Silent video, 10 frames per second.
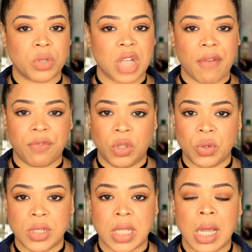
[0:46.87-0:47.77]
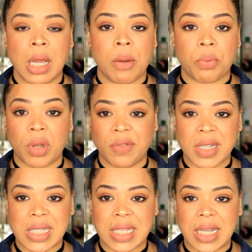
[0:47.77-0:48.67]
which I've used
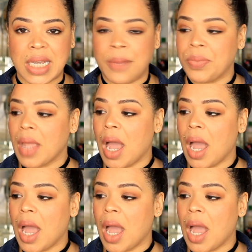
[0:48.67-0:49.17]
previously.